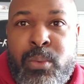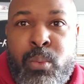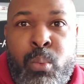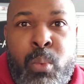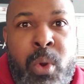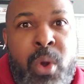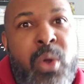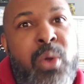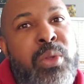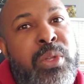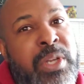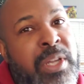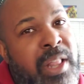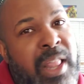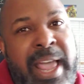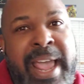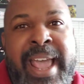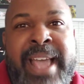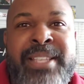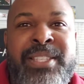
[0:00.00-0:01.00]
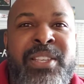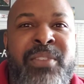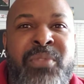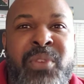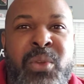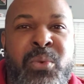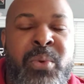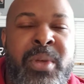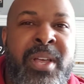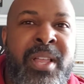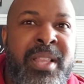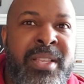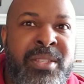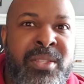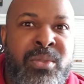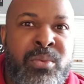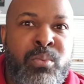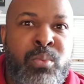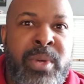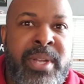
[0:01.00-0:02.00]
world-class, if you will, is
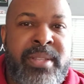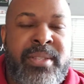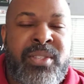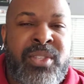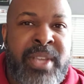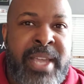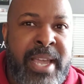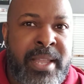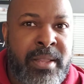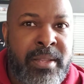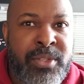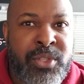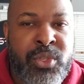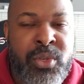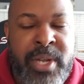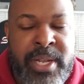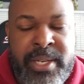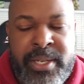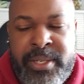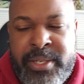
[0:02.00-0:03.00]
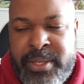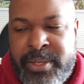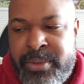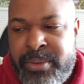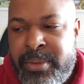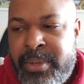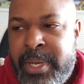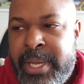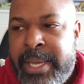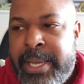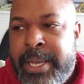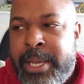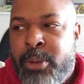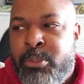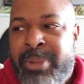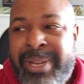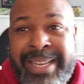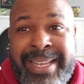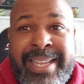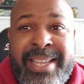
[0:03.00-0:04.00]
what Seattle's trying to do,
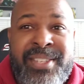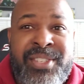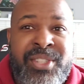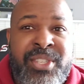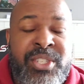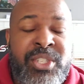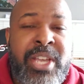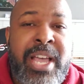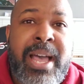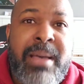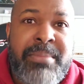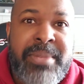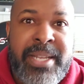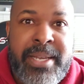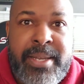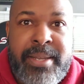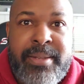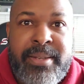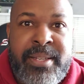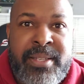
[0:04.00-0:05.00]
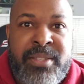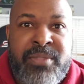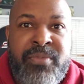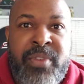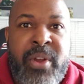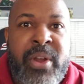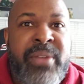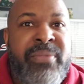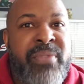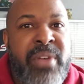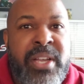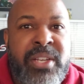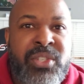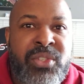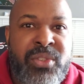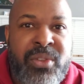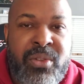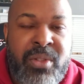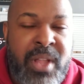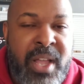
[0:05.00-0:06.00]
but it gets the job done. It's very
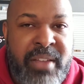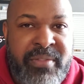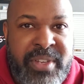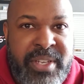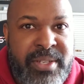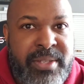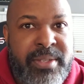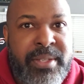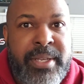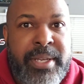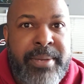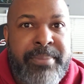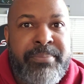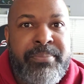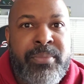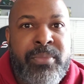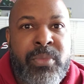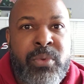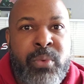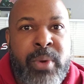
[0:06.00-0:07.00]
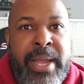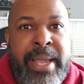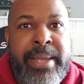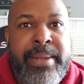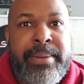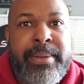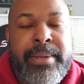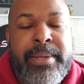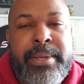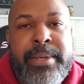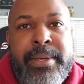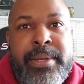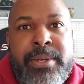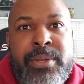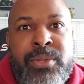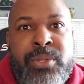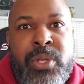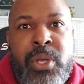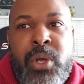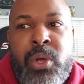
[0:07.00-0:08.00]
functional, obviously, right?
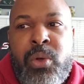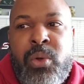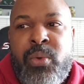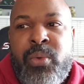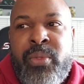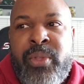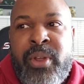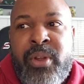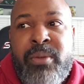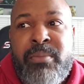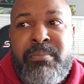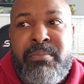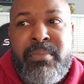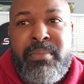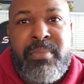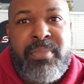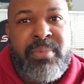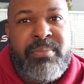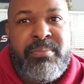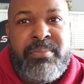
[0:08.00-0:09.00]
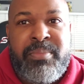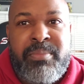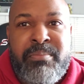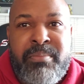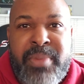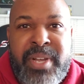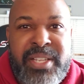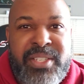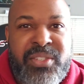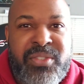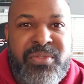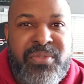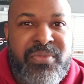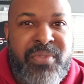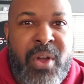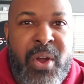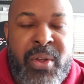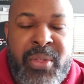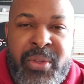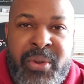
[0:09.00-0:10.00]
So they're much
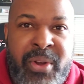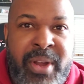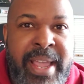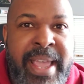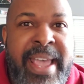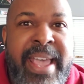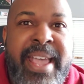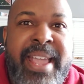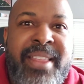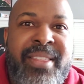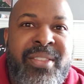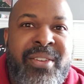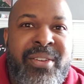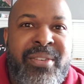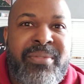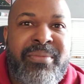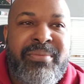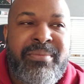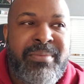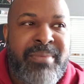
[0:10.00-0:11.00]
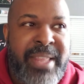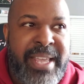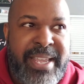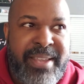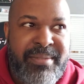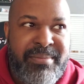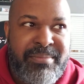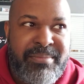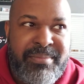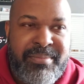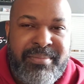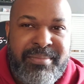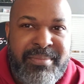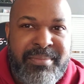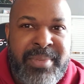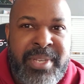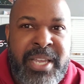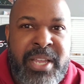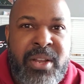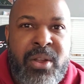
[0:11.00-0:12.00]
farther ahead. They're, they,
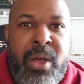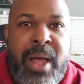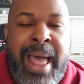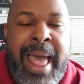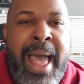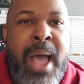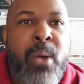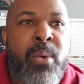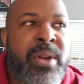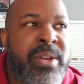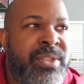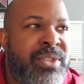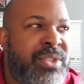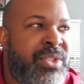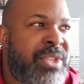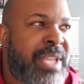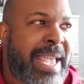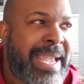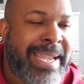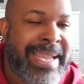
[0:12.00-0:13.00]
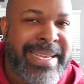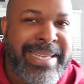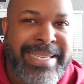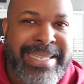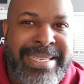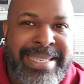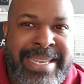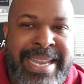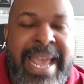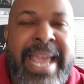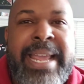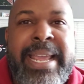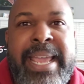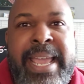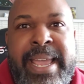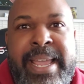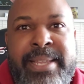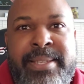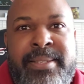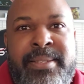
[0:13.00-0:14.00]
you know, ours is taking
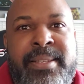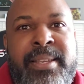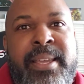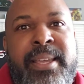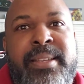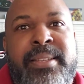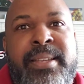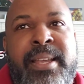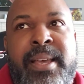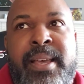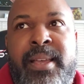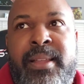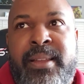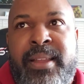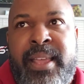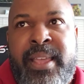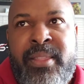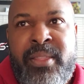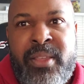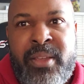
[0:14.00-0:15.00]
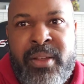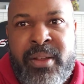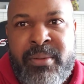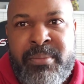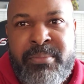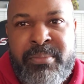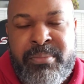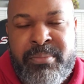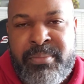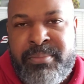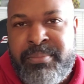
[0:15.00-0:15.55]
decades to get done and they're